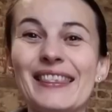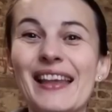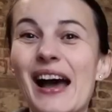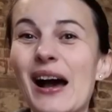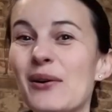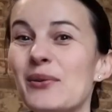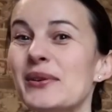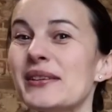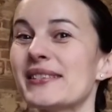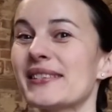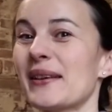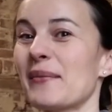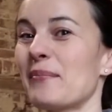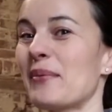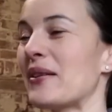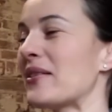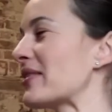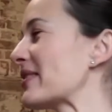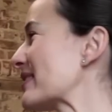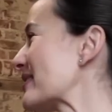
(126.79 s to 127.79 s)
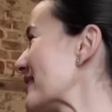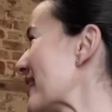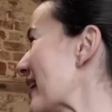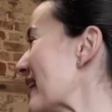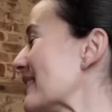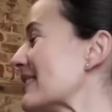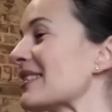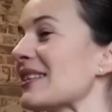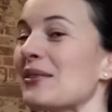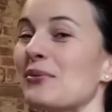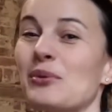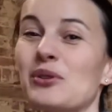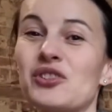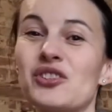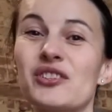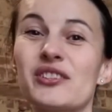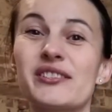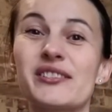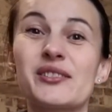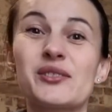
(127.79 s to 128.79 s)
now it's a bare slate,
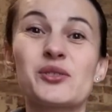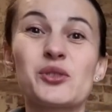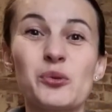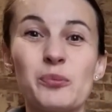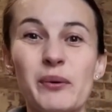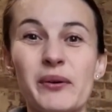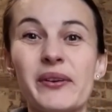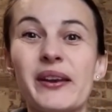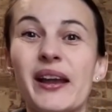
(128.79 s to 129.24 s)
which is super